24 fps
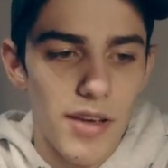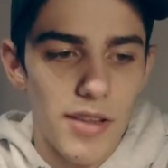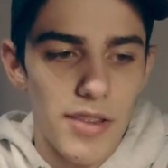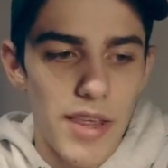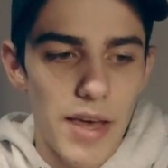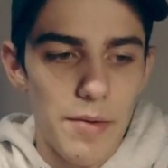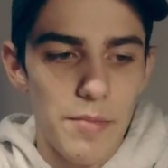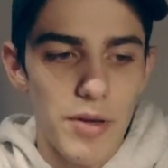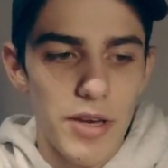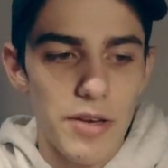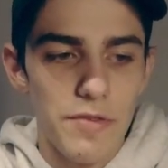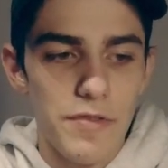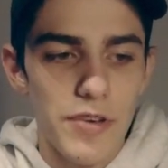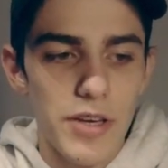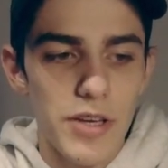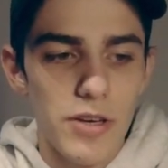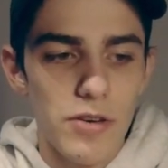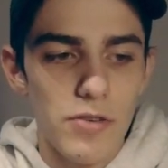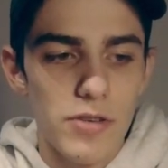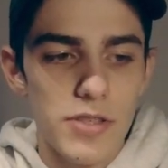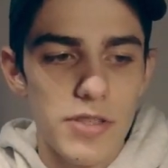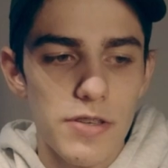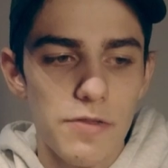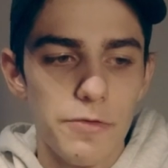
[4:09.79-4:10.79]
many
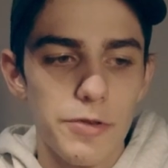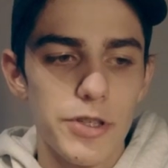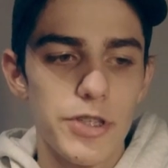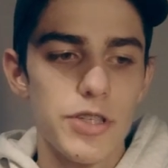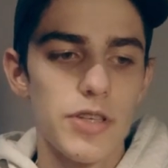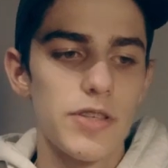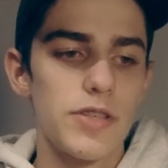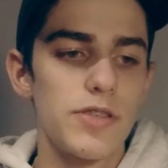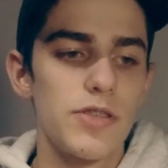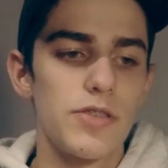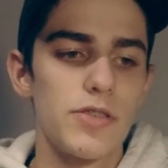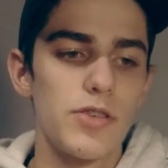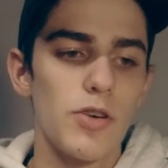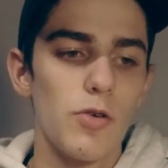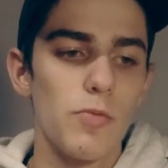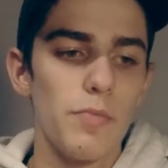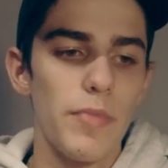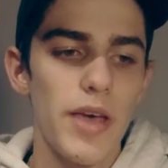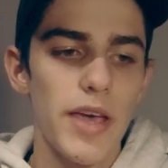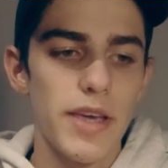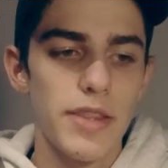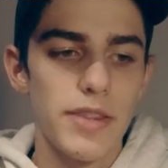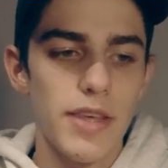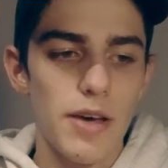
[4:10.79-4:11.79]
videos, if we just don't
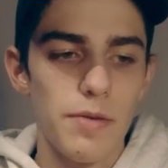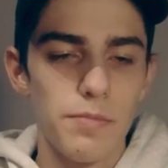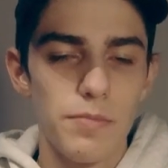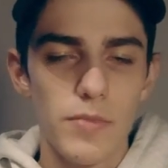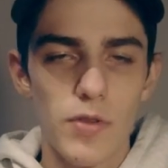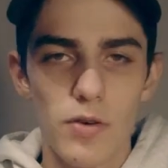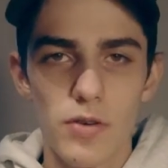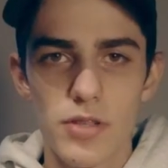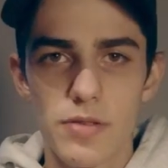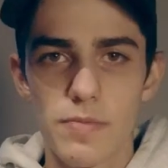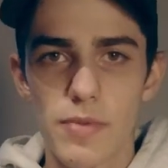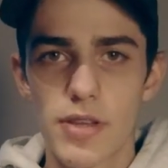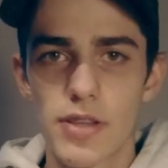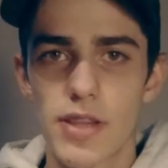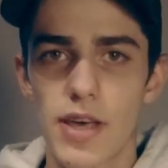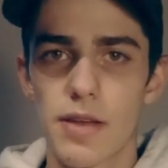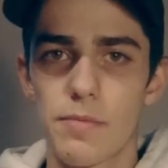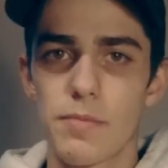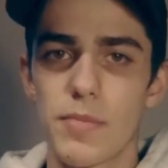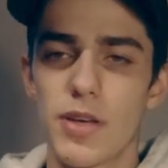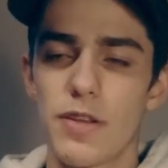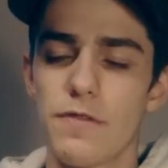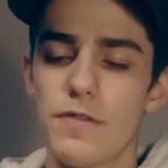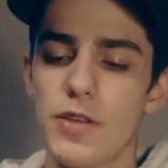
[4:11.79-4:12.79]
make that
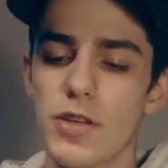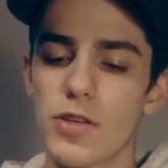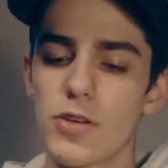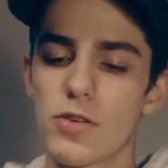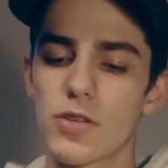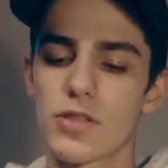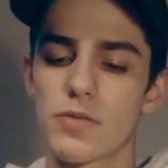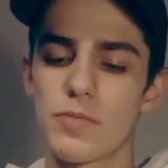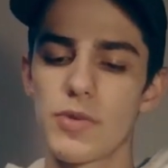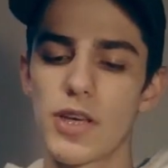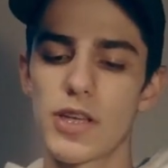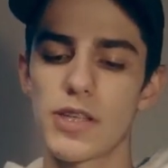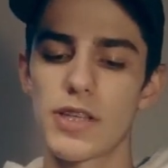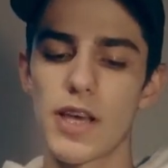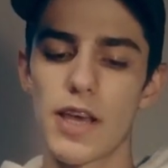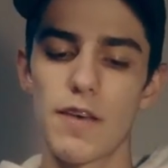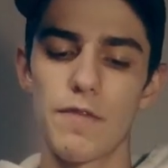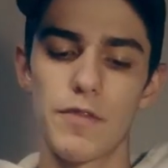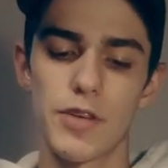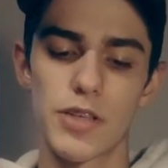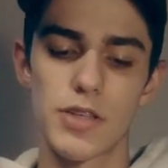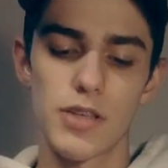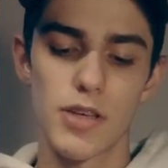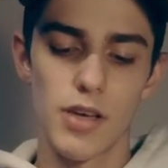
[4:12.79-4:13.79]
many videos, me and
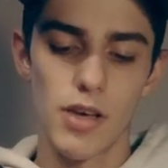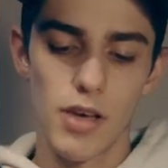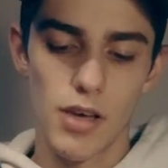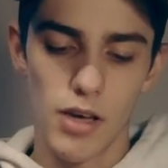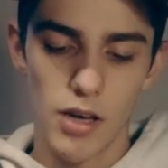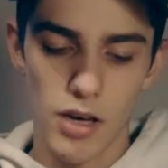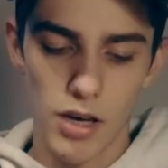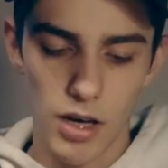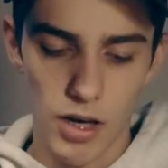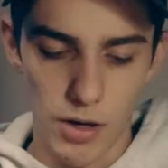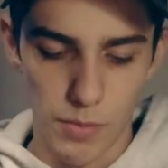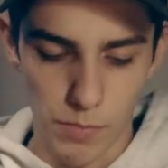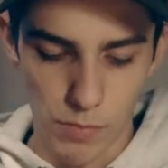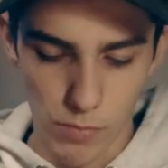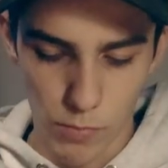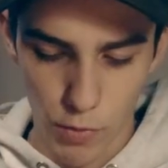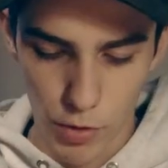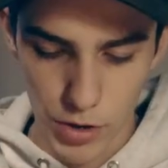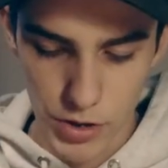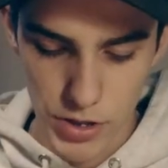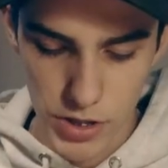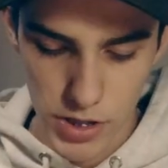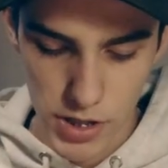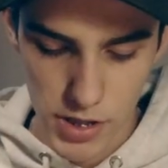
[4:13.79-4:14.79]
David,
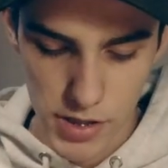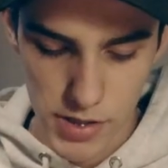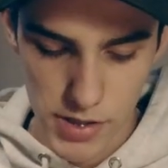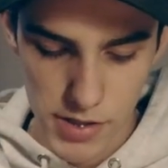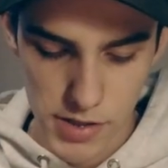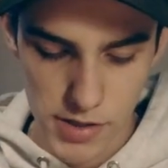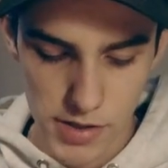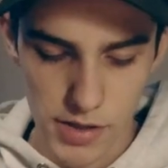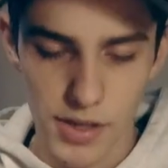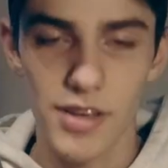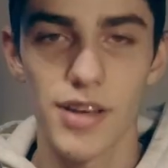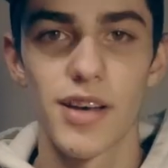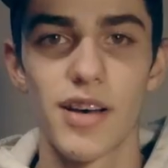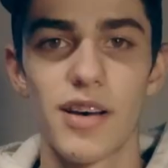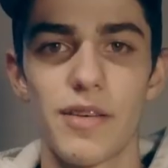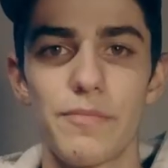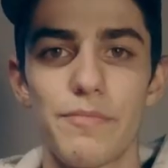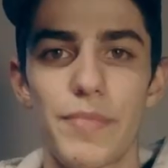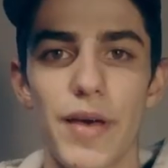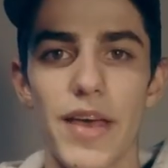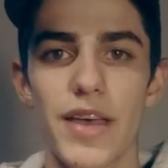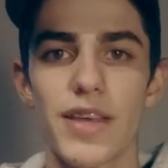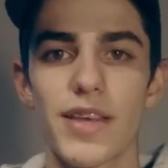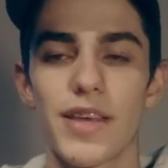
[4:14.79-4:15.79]
we're just
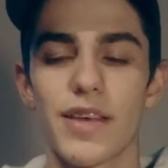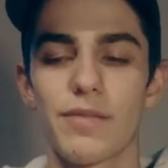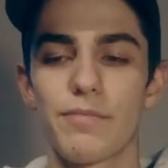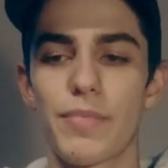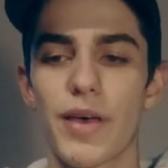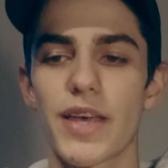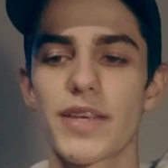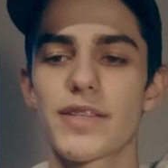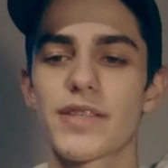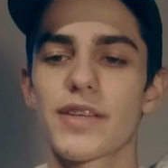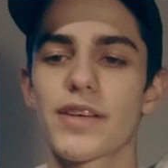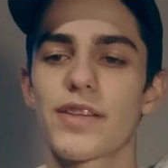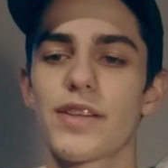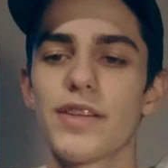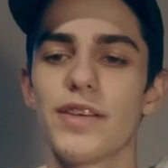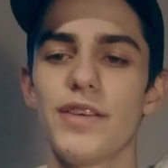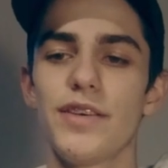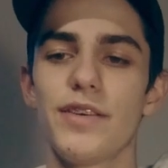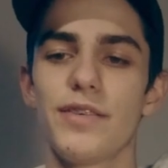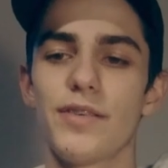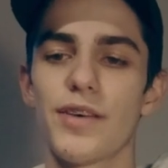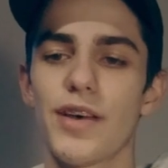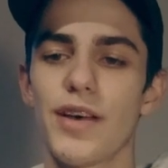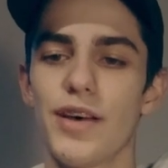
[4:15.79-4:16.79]

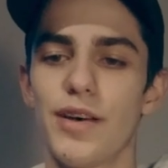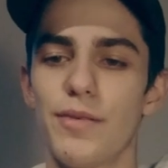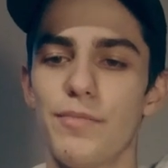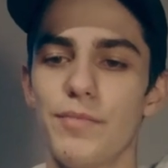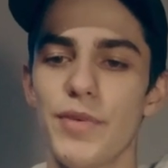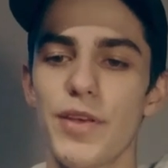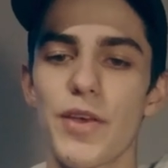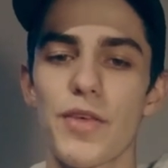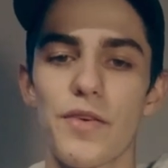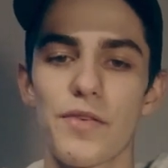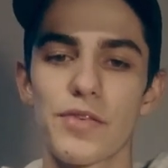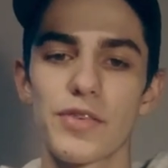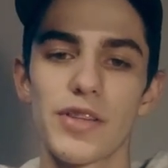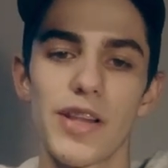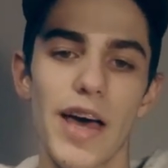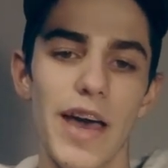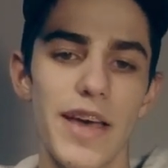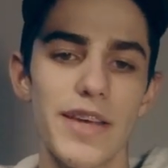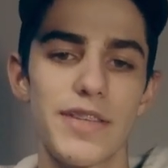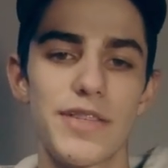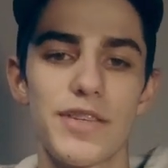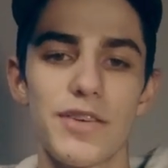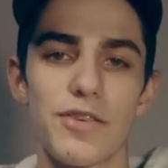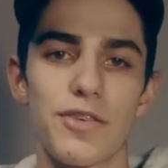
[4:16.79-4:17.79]
basically either
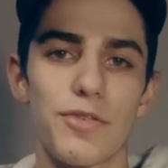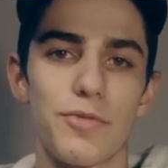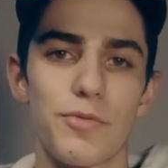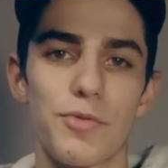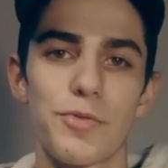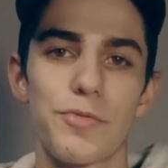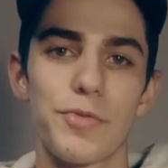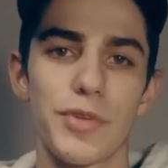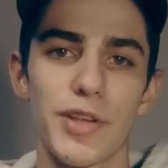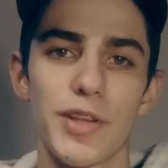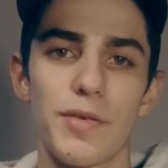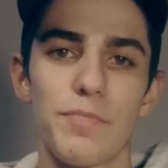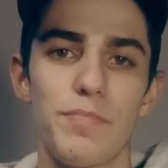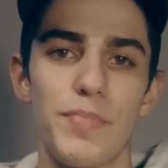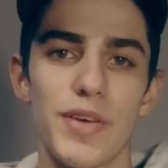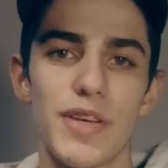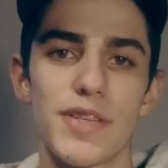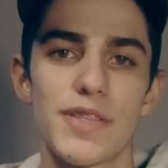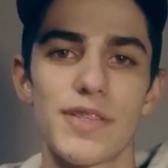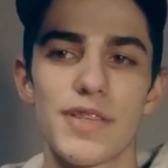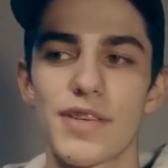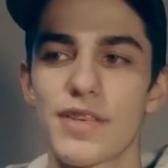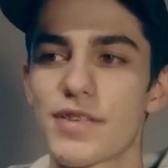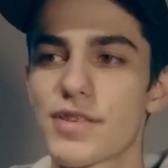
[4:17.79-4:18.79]
lazy or we're really
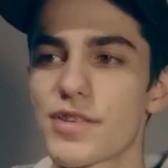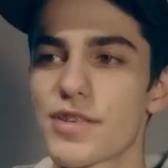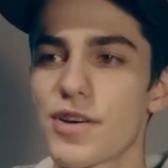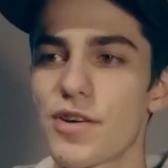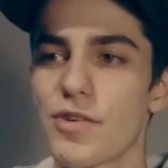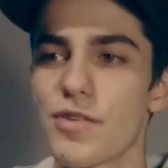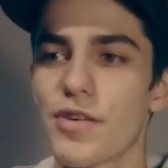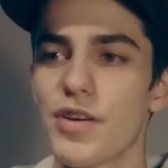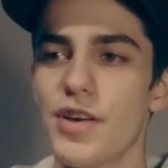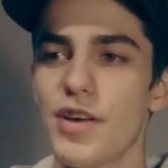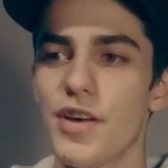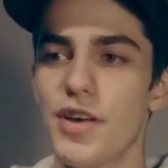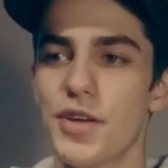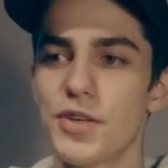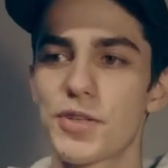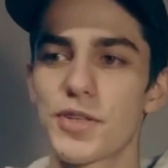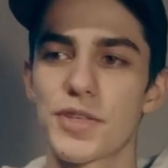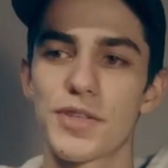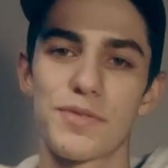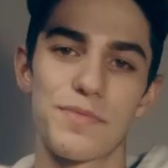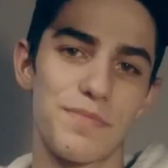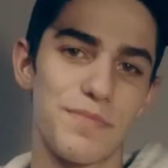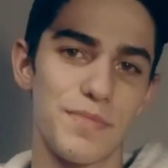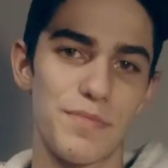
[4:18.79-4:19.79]
busy, so
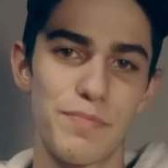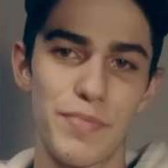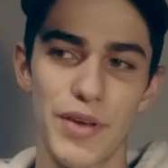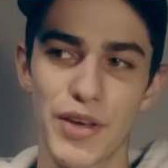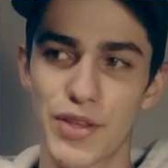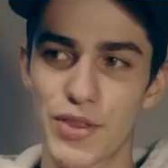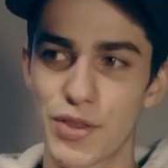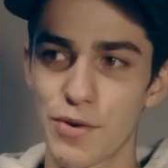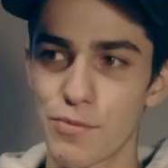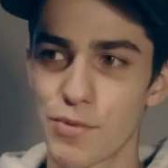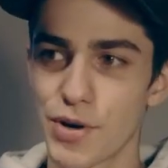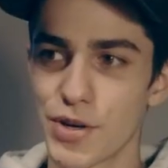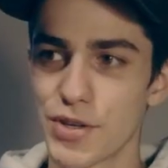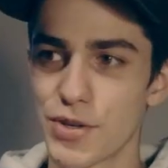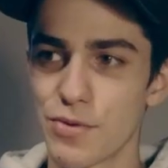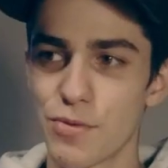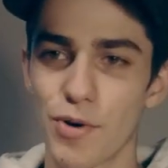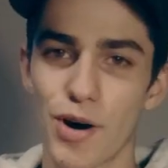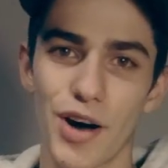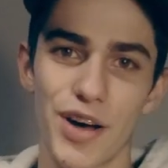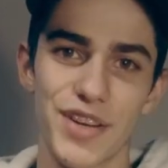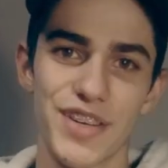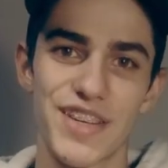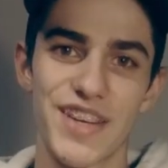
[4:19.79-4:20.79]
just pick the one you
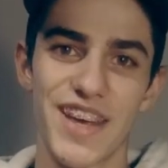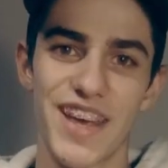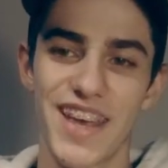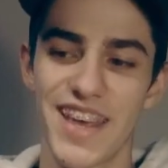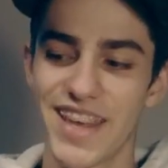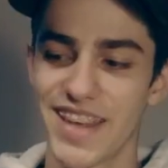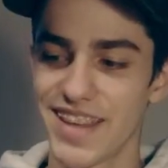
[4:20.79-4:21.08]
want.